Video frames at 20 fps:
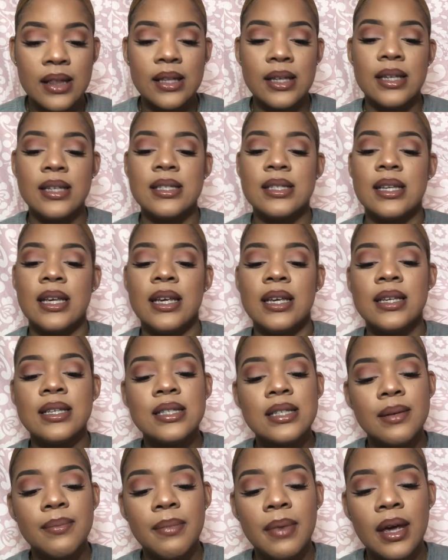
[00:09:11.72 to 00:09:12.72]
least is
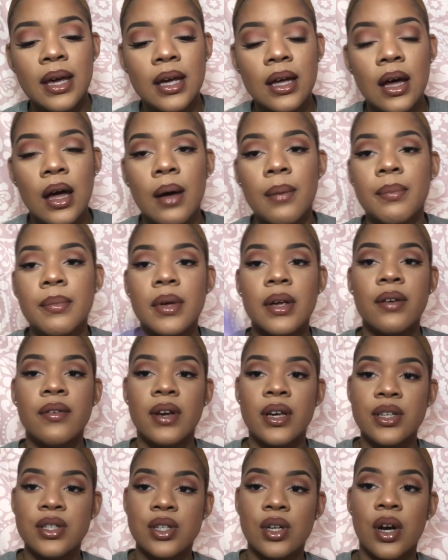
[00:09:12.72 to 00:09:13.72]
the makeup
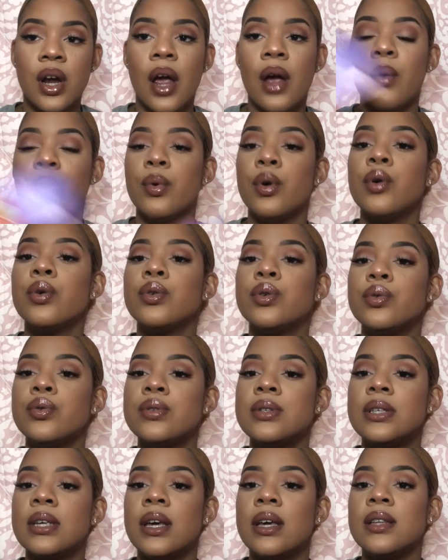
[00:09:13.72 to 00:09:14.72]
eraser. I will
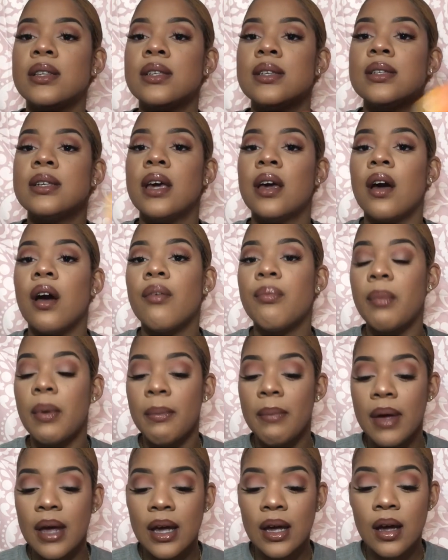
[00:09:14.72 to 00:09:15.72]
use it to take off my
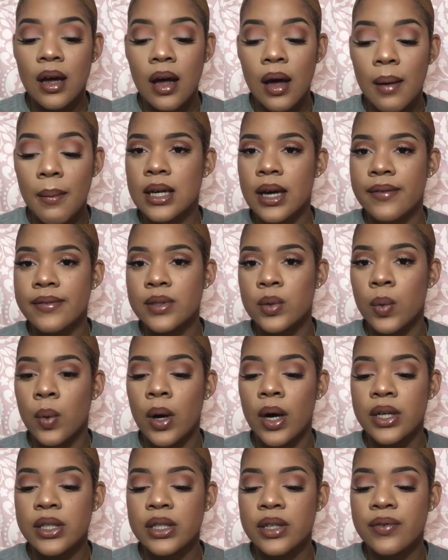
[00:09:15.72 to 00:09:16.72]
makeup. I have to
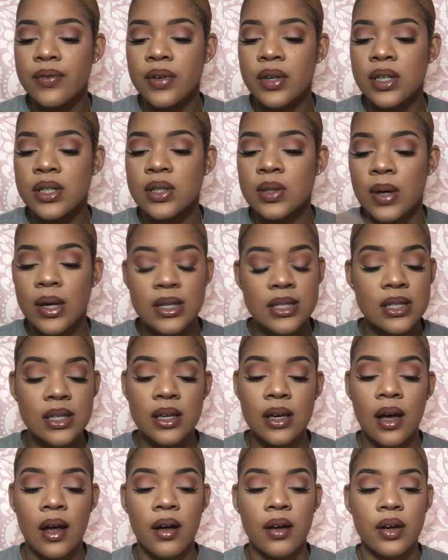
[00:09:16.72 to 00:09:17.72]
wash it first, so I'll see
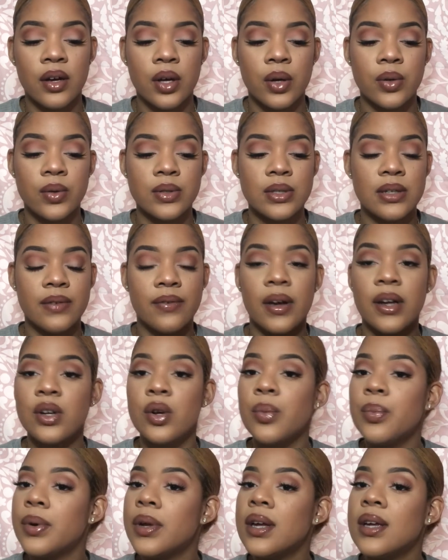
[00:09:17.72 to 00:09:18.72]
how it goes. If I
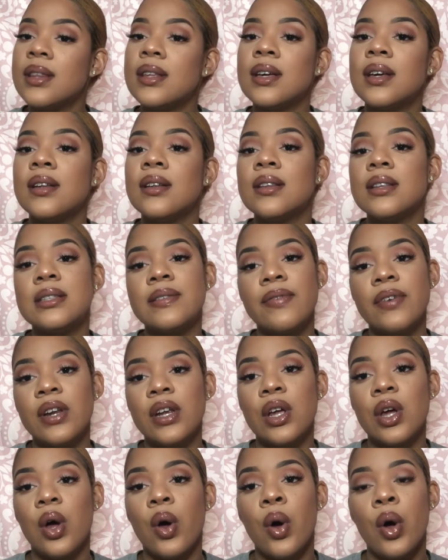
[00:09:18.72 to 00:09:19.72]
don't put it at the end of this
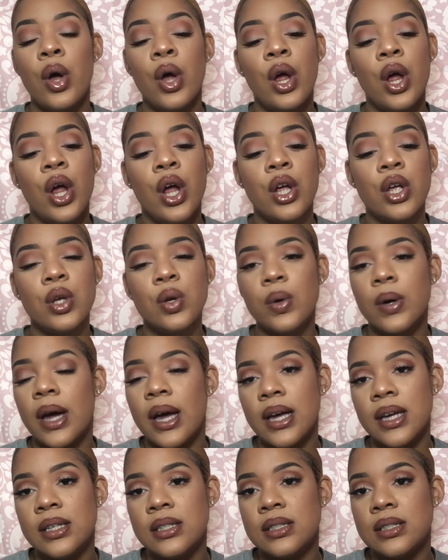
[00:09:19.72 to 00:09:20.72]
video, you
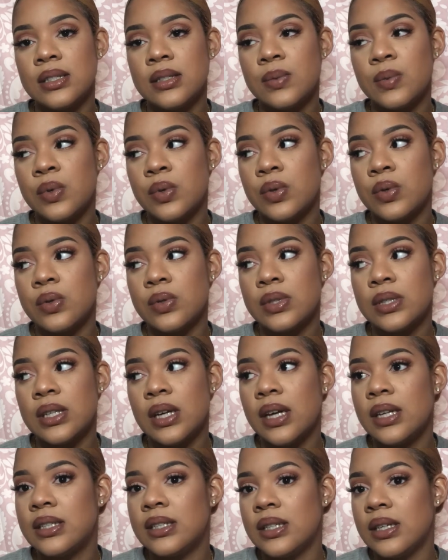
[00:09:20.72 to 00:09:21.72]
guys will see
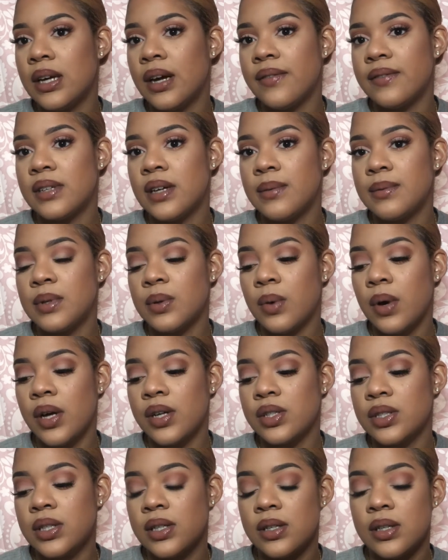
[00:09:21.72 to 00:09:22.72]
I didn't have time to
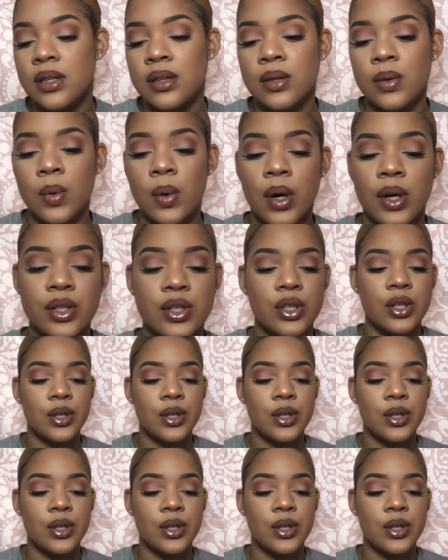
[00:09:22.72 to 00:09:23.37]
wash it in the washer.